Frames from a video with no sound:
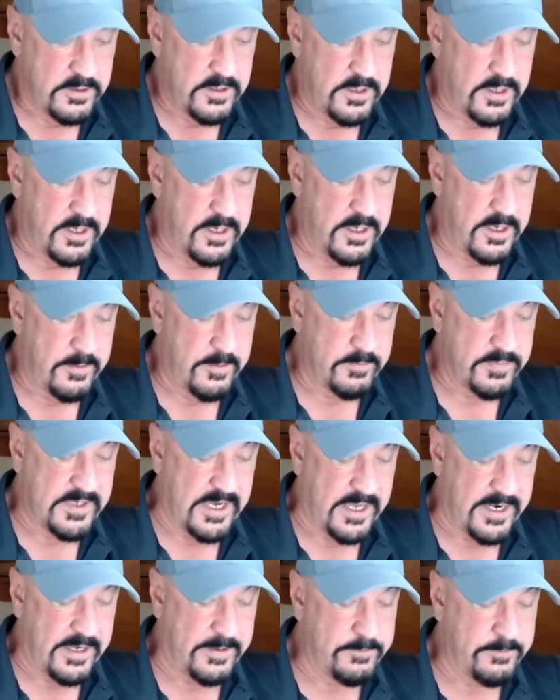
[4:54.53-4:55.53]
um,
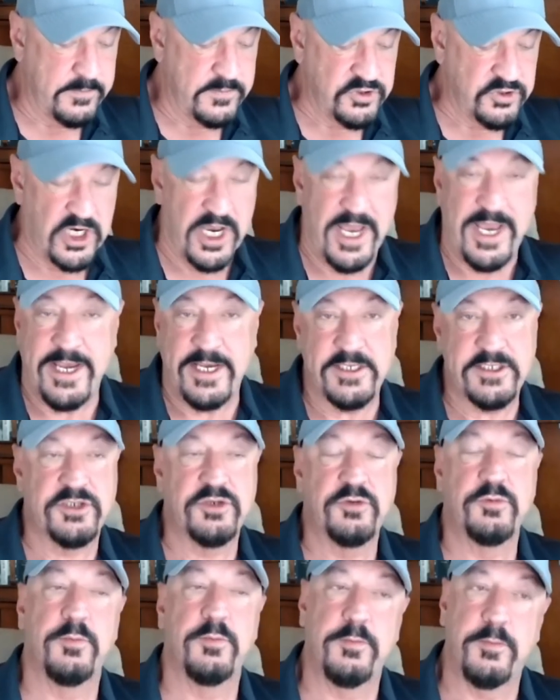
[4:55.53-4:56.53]
kind of giants
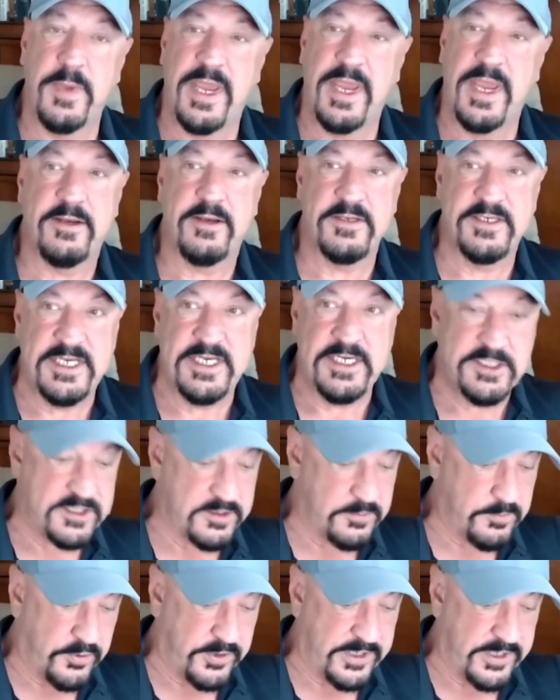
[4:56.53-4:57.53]
who make
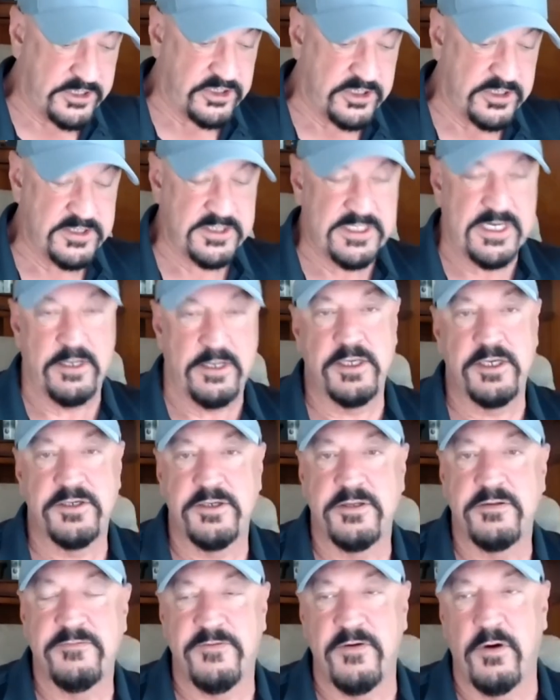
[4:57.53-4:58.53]
decent predictions. Now, these
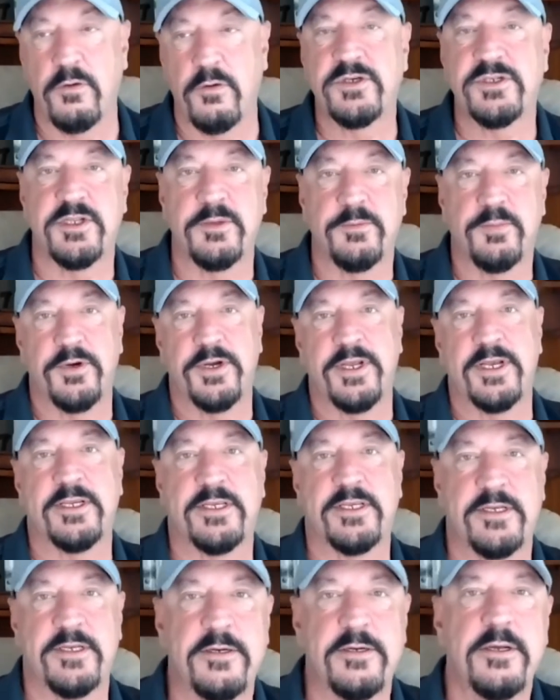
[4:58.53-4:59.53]
are the folks that
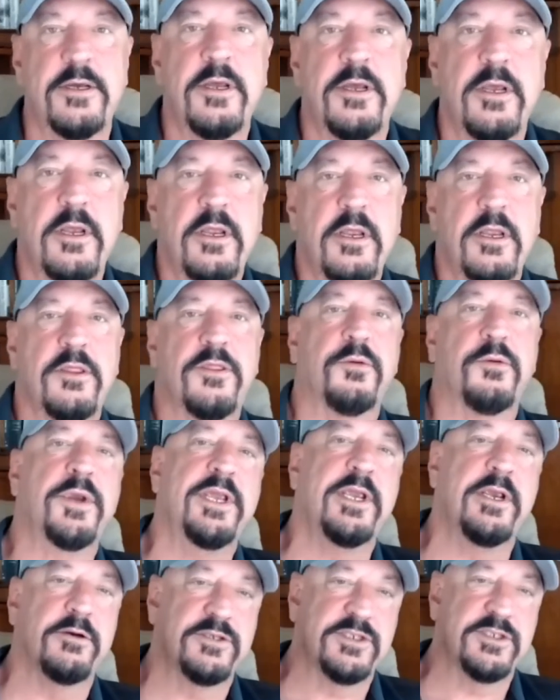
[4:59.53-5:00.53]
predicted three
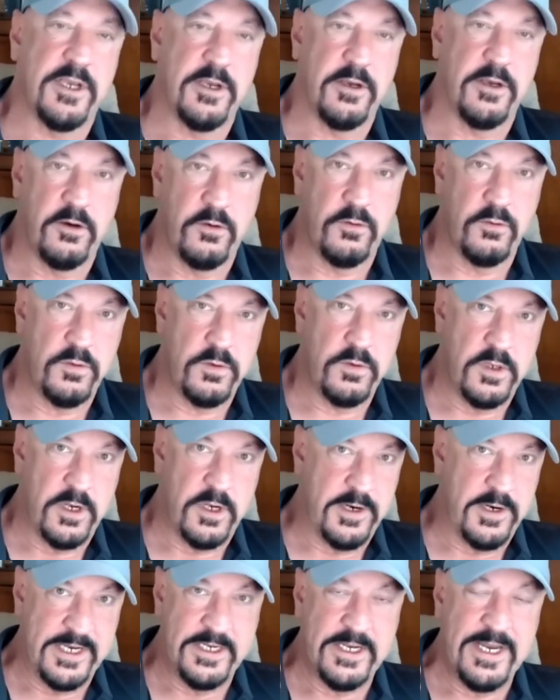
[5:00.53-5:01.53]
years ago
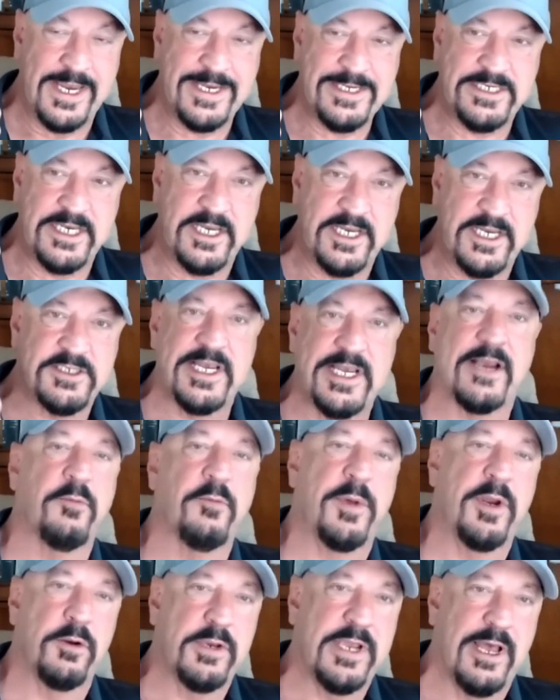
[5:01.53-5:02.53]
uh, in nineteen,
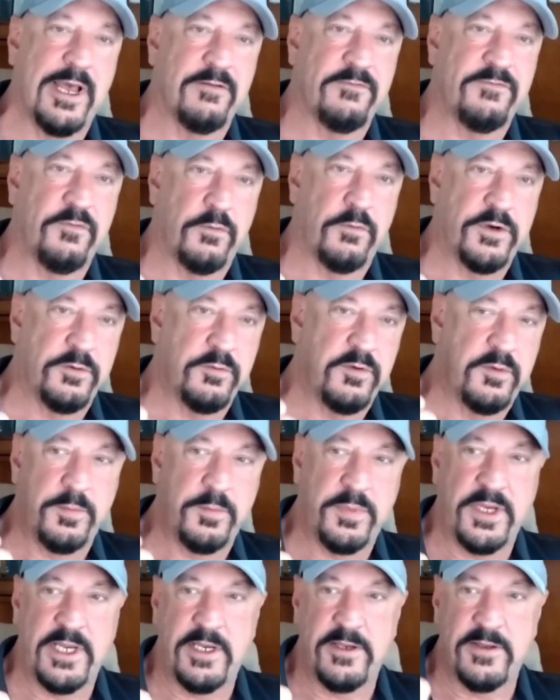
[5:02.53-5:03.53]
Sacramento, California would
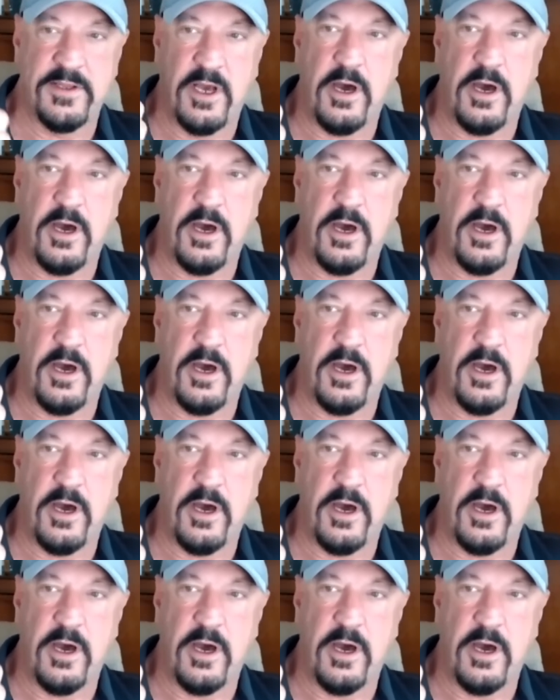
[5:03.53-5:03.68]
be the